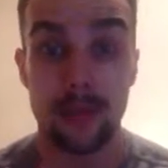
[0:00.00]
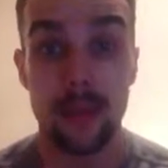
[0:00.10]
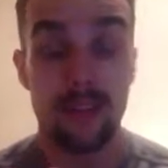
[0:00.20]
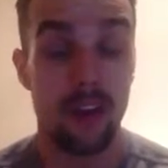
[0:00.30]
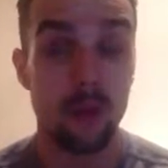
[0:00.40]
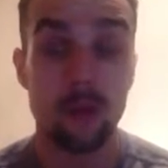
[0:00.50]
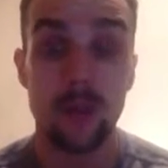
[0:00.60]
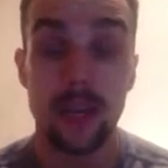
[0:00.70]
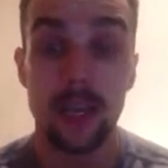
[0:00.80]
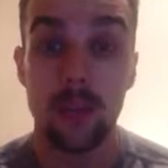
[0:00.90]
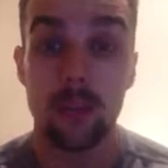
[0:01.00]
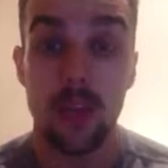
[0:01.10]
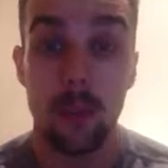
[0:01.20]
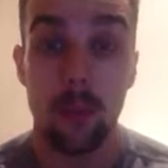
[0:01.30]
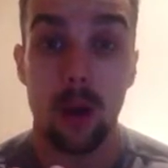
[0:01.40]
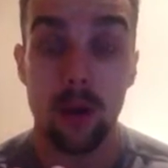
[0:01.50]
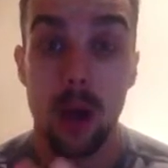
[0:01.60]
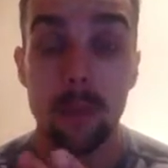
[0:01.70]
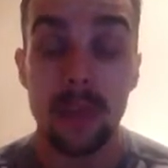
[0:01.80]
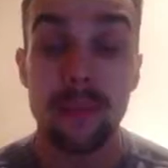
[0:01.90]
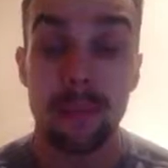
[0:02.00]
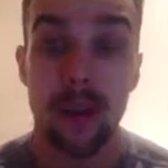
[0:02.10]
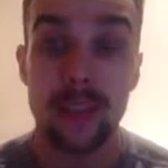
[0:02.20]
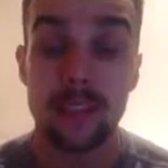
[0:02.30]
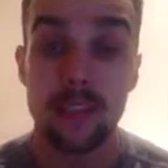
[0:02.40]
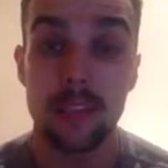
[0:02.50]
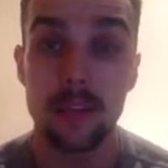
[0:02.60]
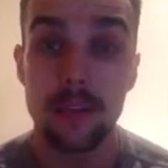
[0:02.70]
I mean, if I was waking up with no boner, I'd be depressed,